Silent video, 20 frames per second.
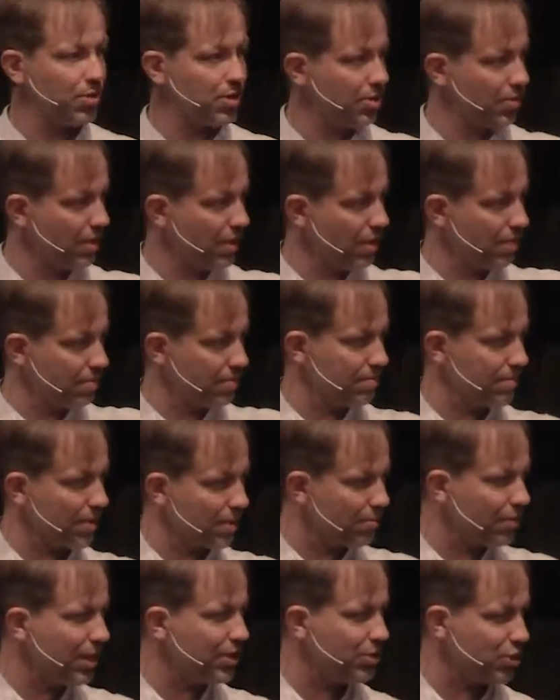you were doing
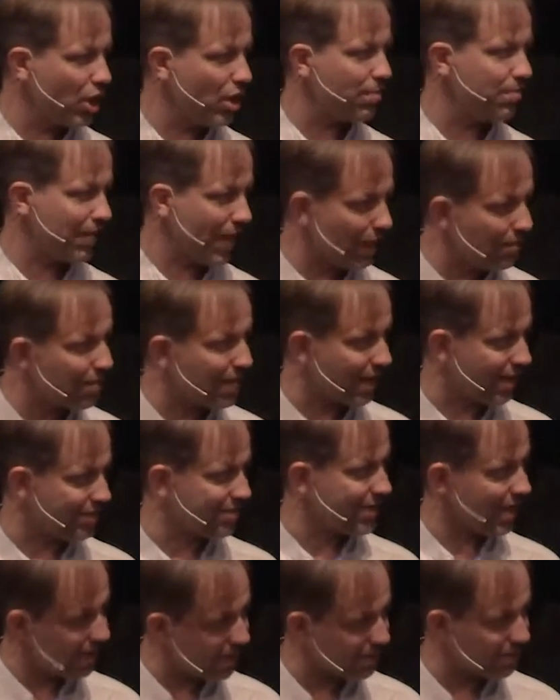a great job helping
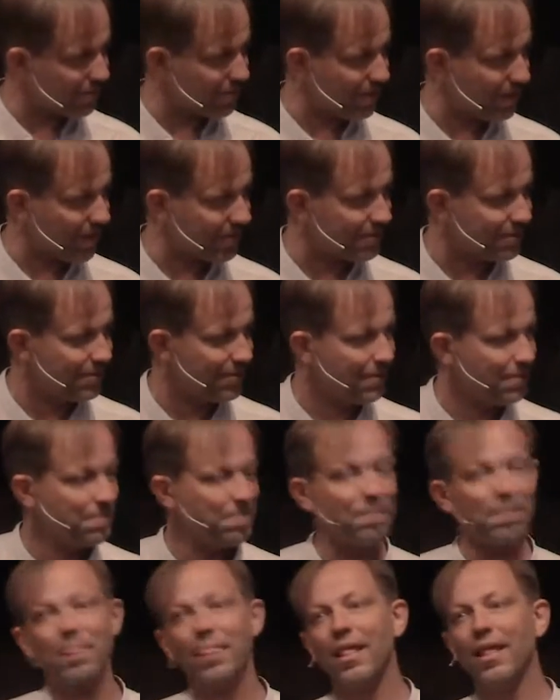us. Thank you for that.
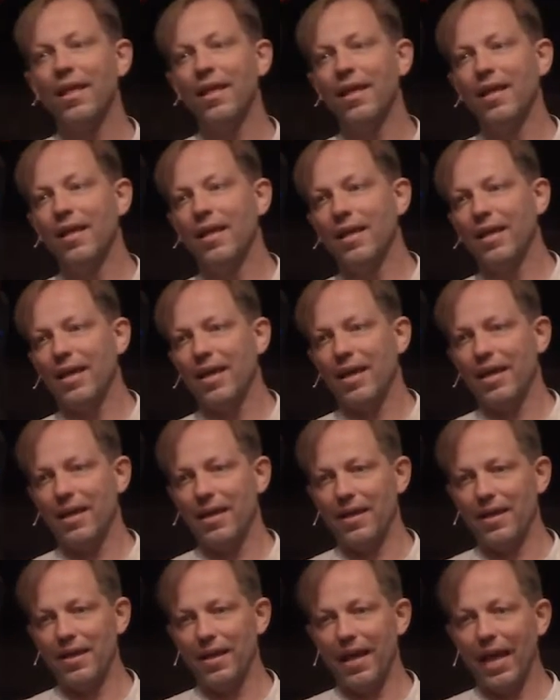
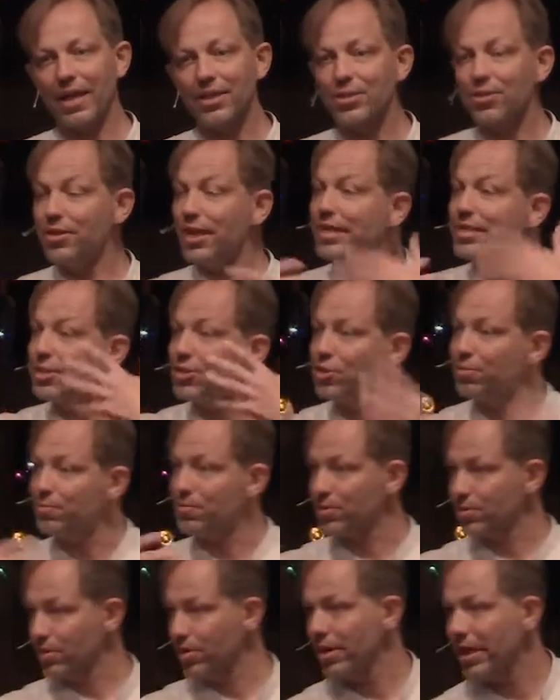And connecting
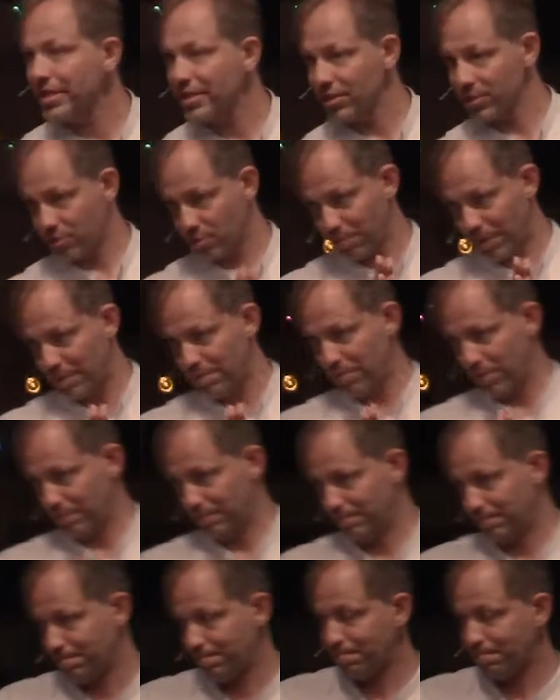to people.